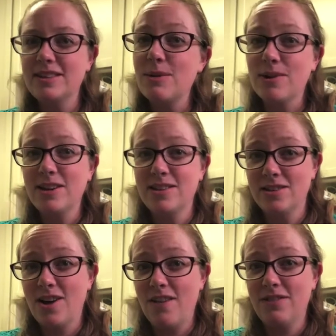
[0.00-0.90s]
They were nice and
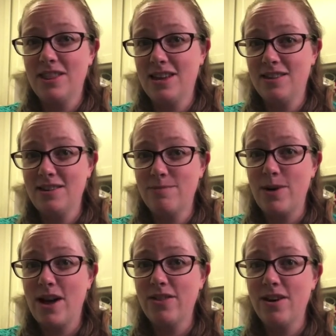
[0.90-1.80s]
soft in the Instant
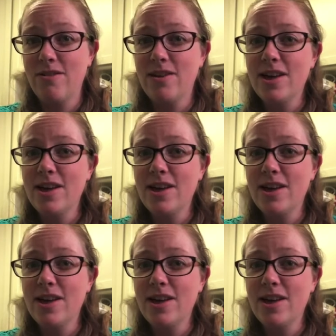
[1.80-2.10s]
Pot though.